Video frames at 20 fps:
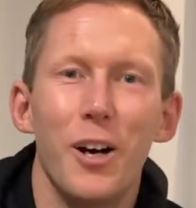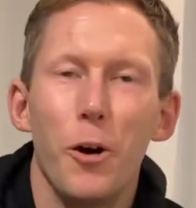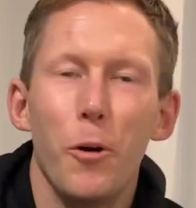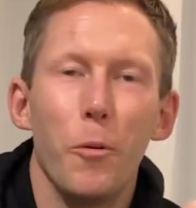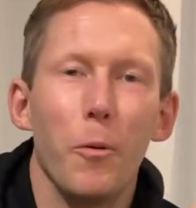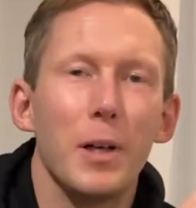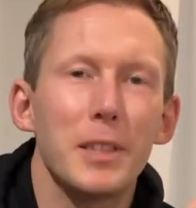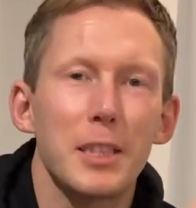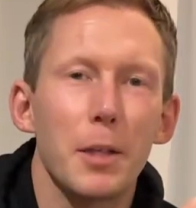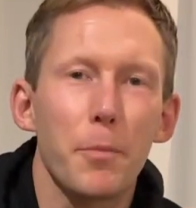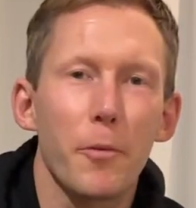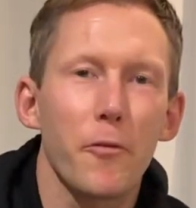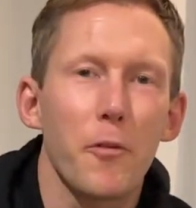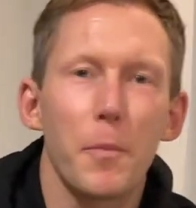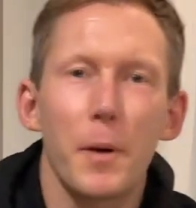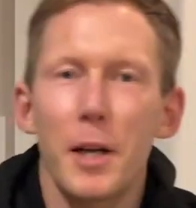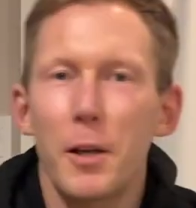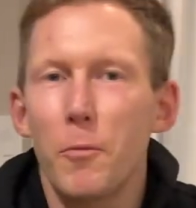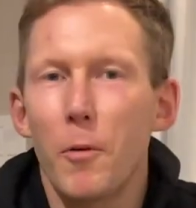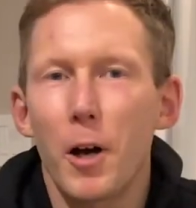What's up
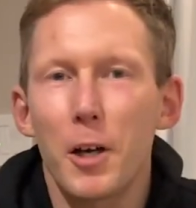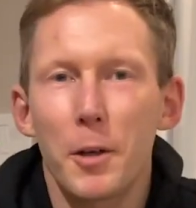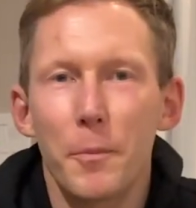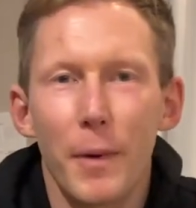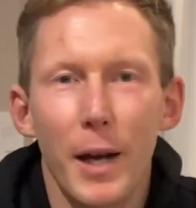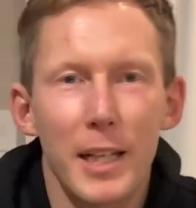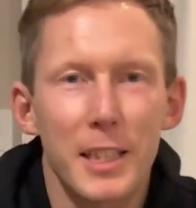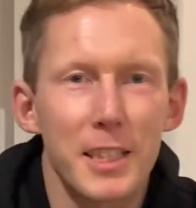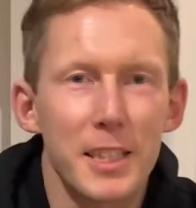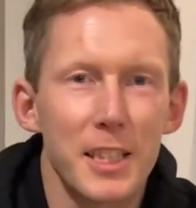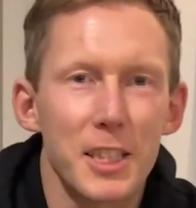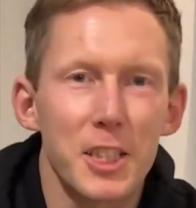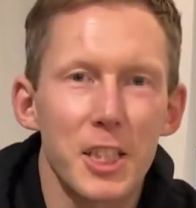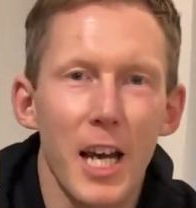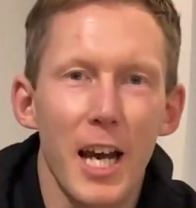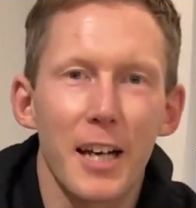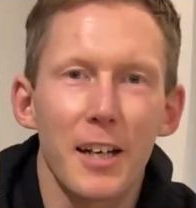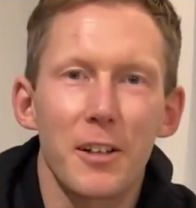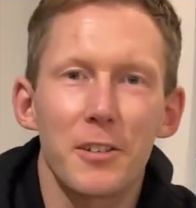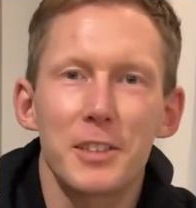everybody, welcome back to the channel.